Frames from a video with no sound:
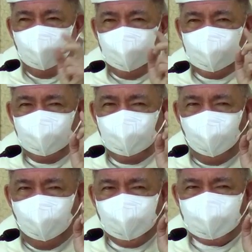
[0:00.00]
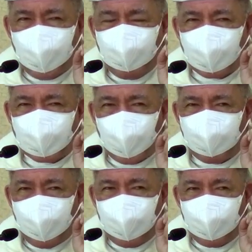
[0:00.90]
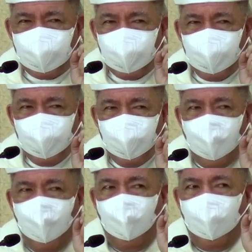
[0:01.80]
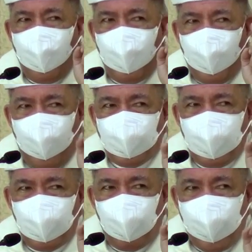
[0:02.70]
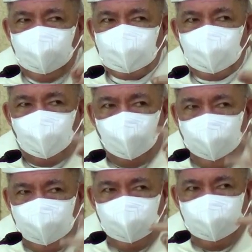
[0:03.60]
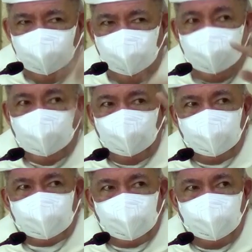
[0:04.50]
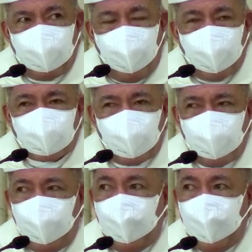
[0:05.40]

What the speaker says: with the voice of the shepherd. Otherwise, when they, third lesson,